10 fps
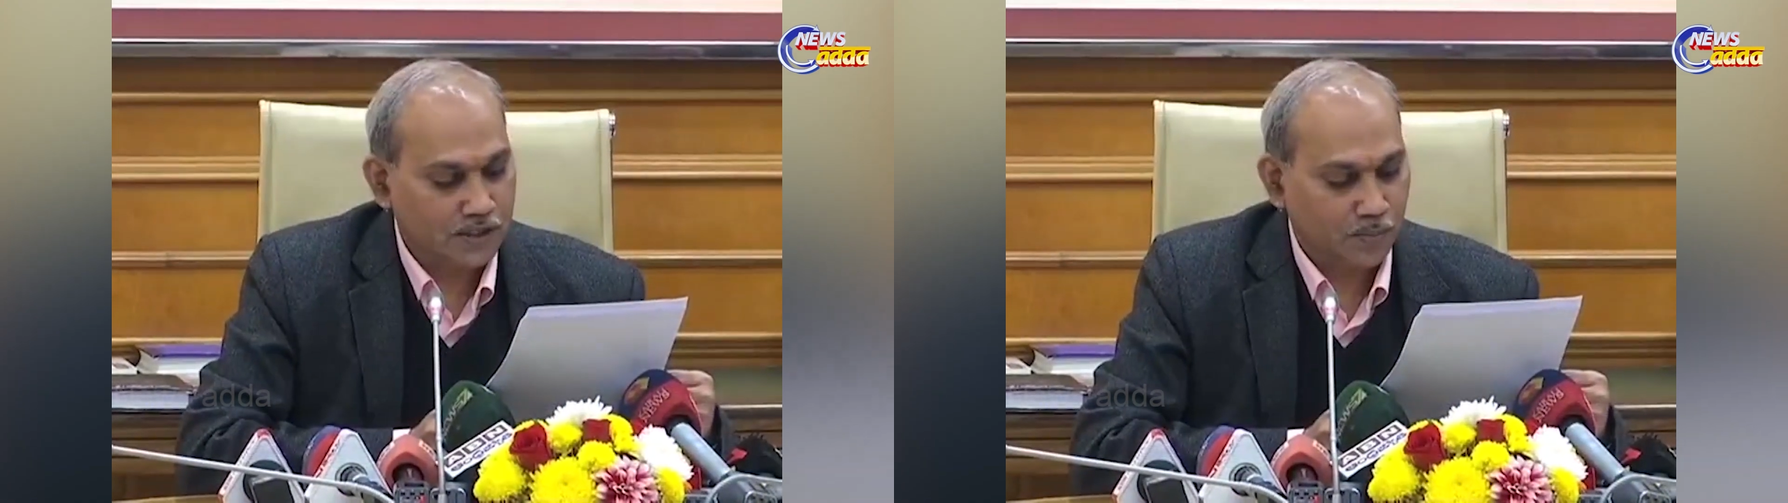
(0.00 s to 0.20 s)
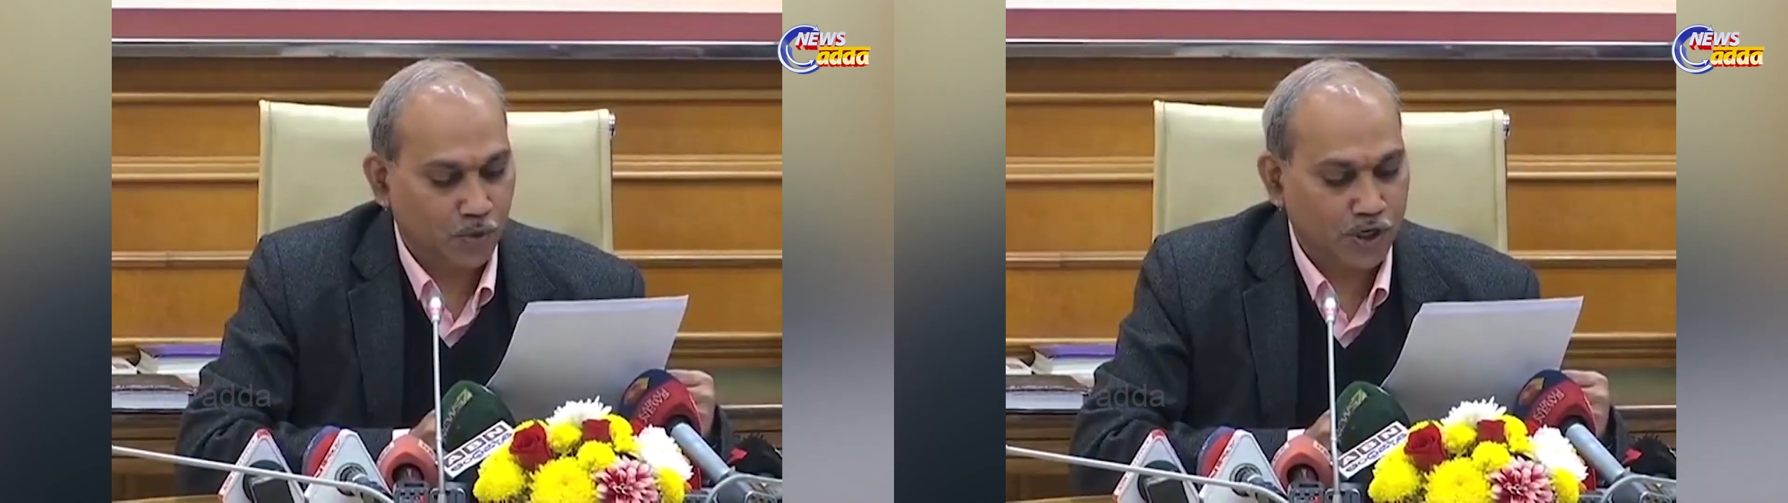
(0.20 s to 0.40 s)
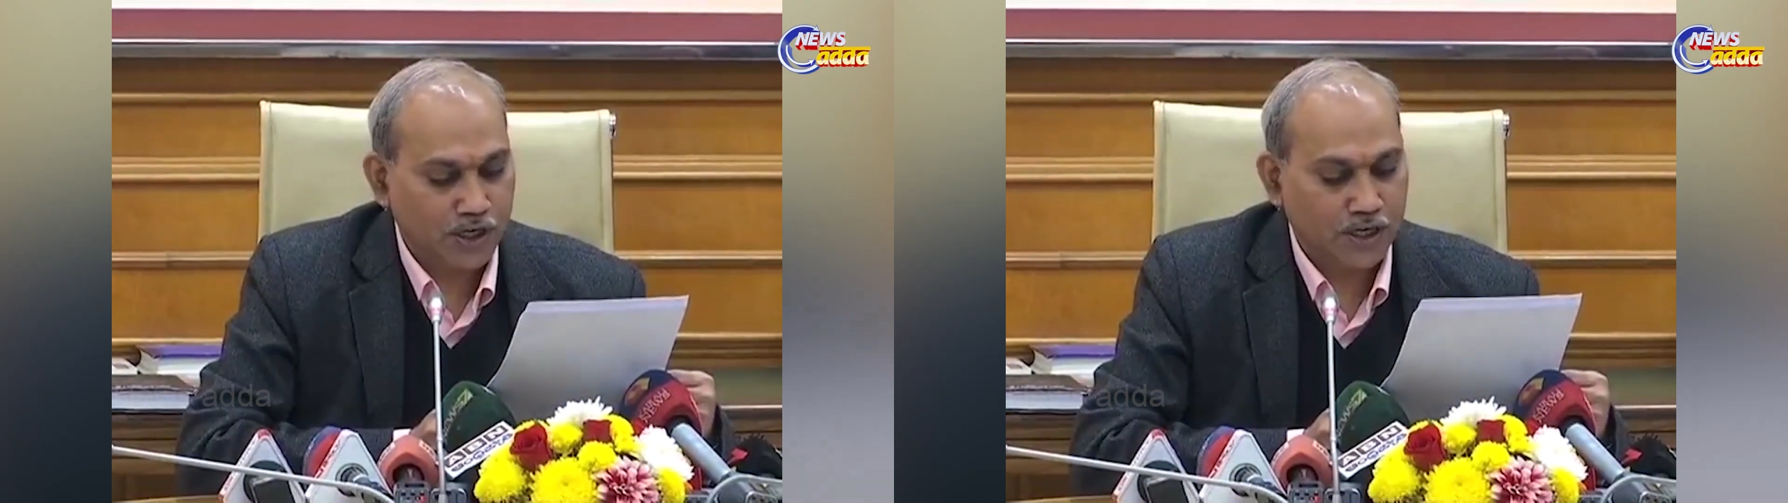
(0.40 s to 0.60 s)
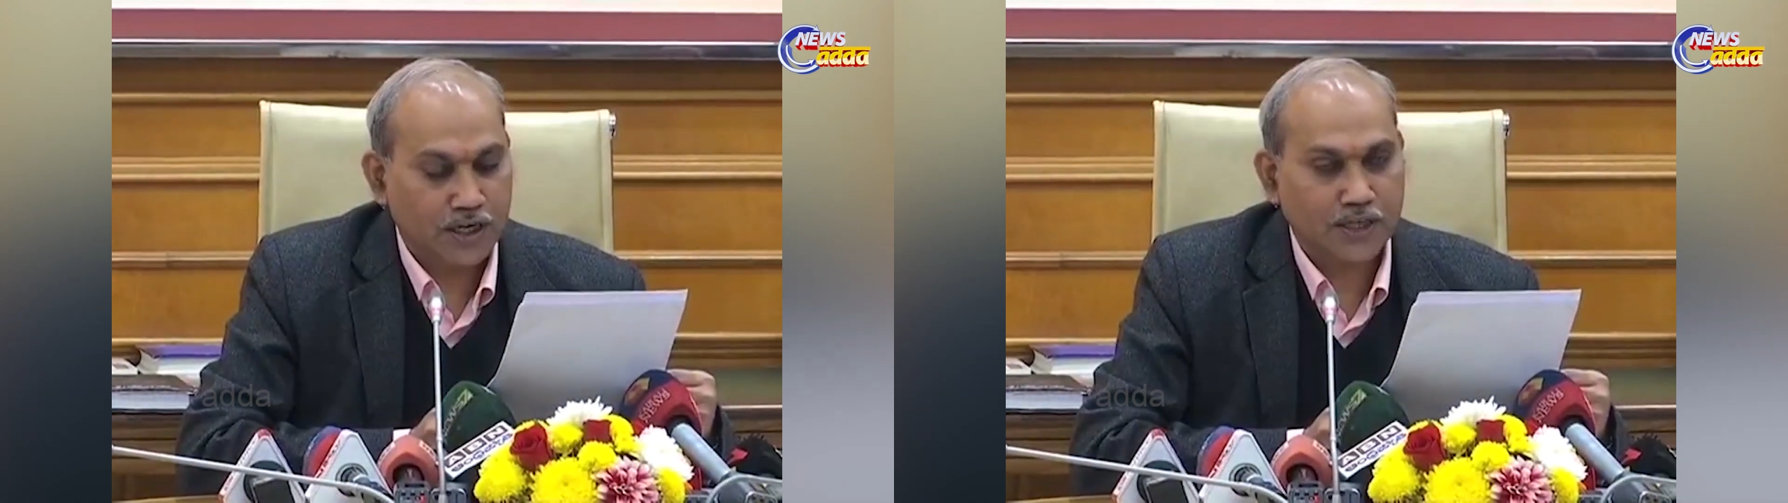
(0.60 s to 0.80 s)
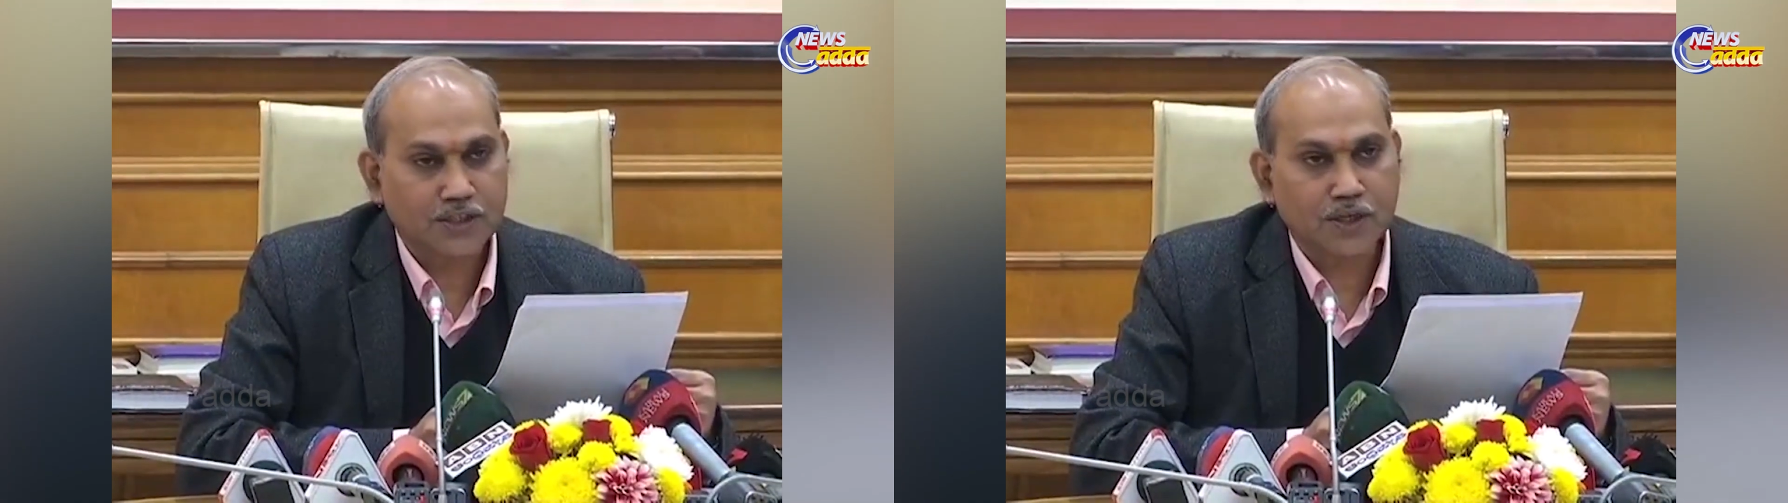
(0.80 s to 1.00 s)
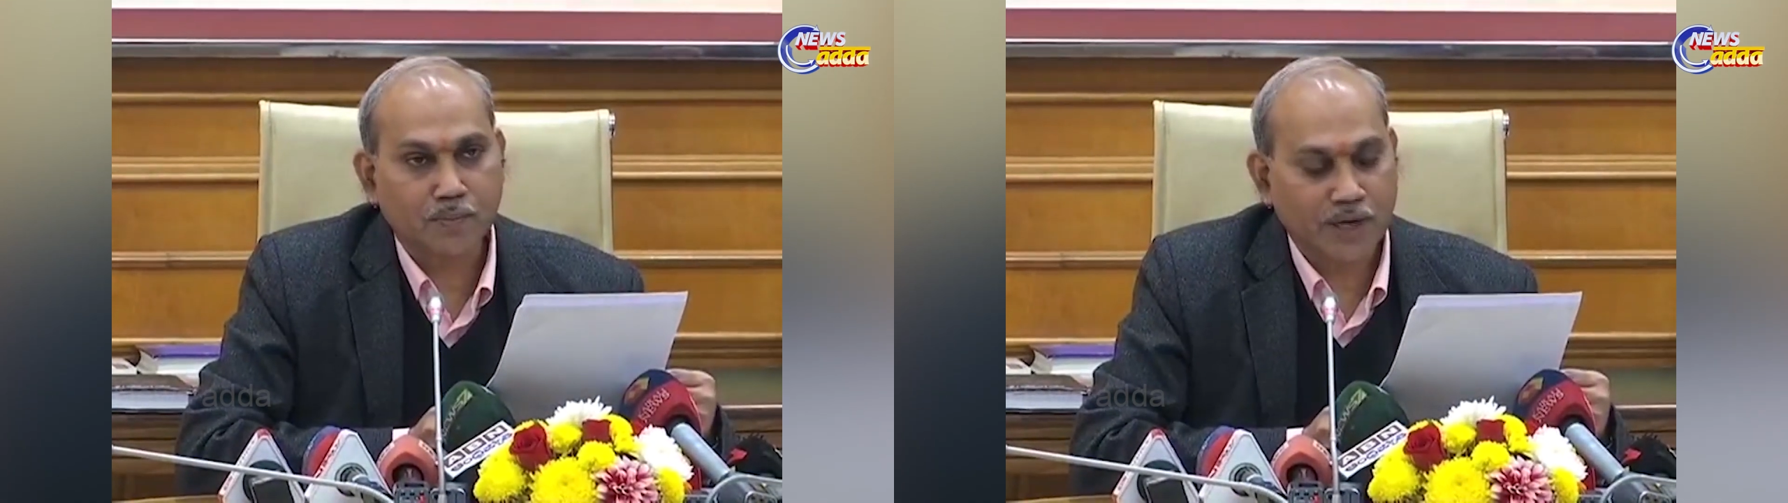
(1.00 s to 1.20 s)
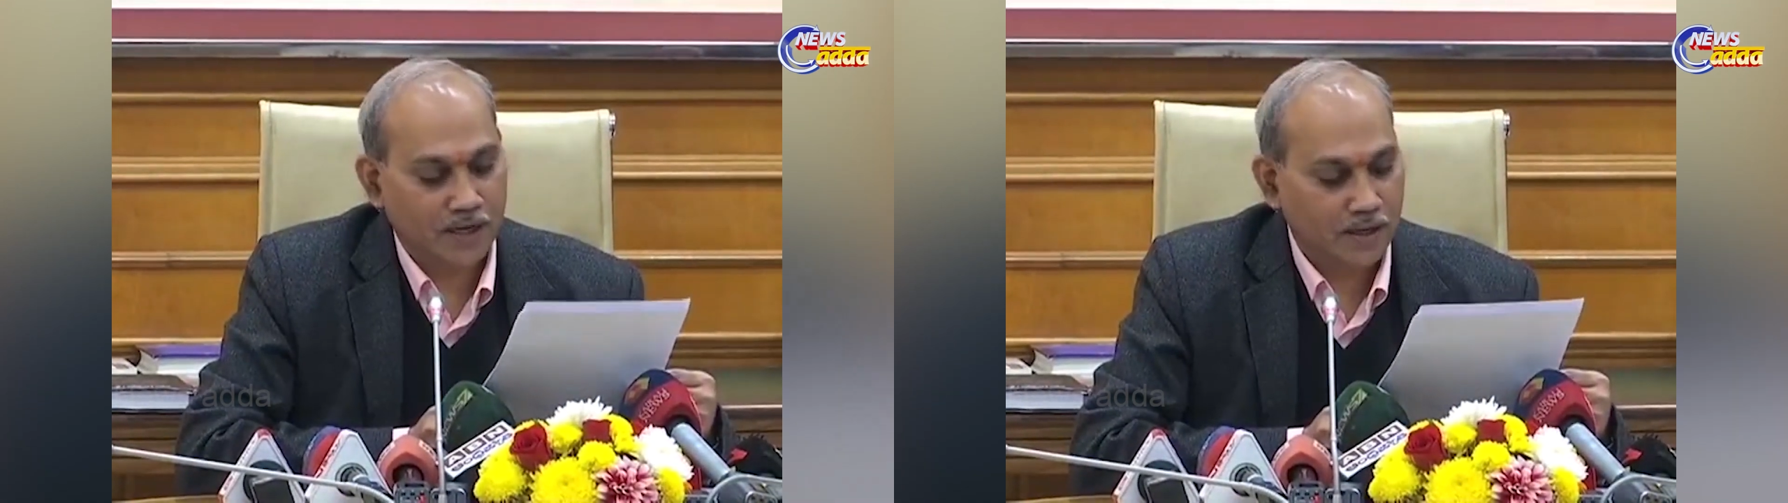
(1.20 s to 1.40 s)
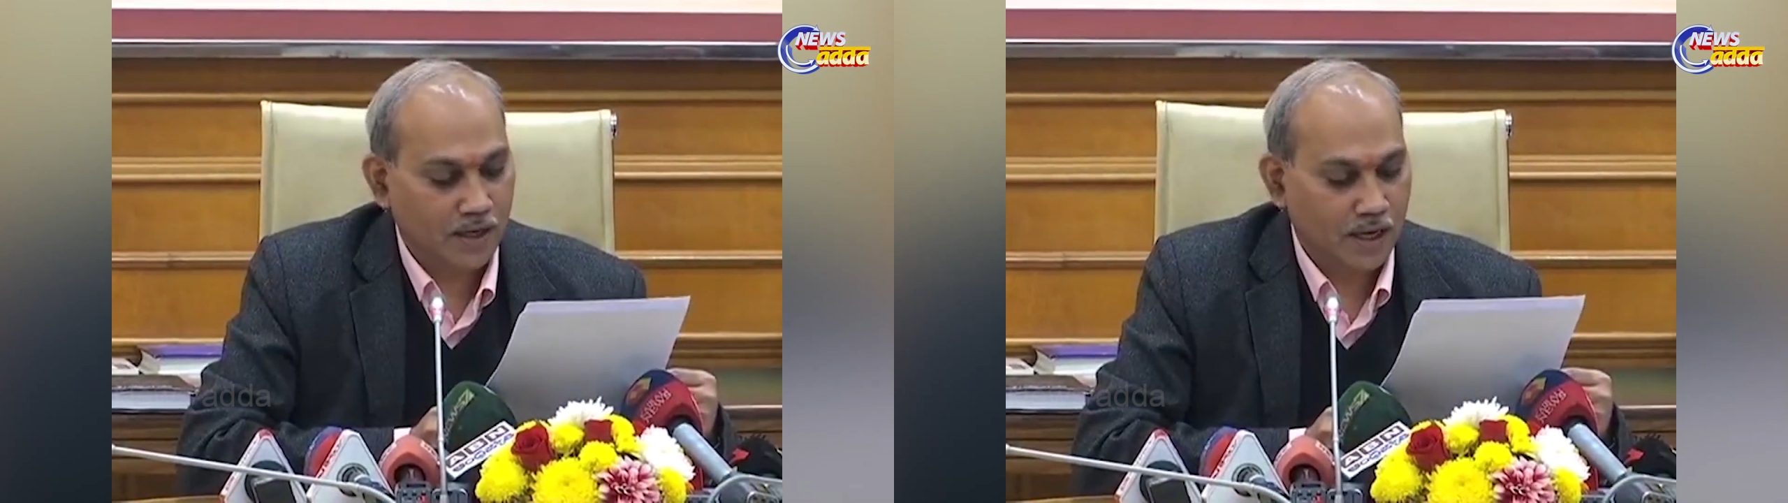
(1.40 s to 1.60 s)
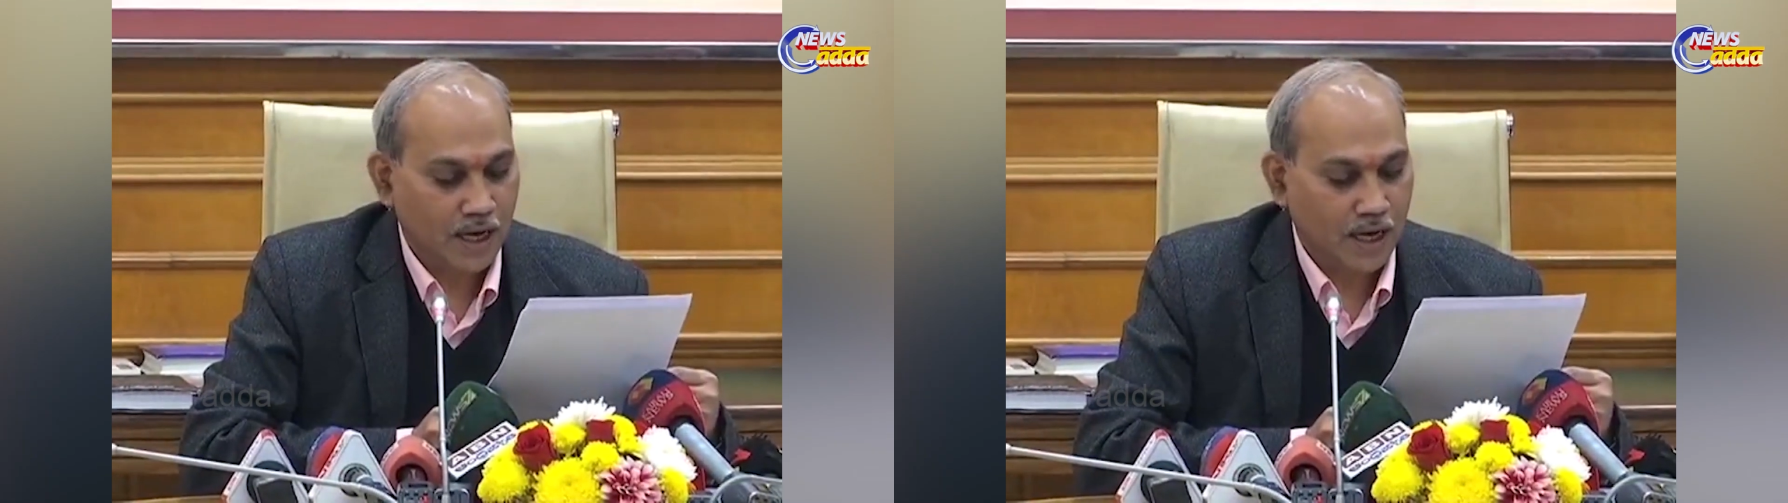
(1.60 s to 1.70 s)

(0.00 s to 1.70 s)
it is a poetry collection by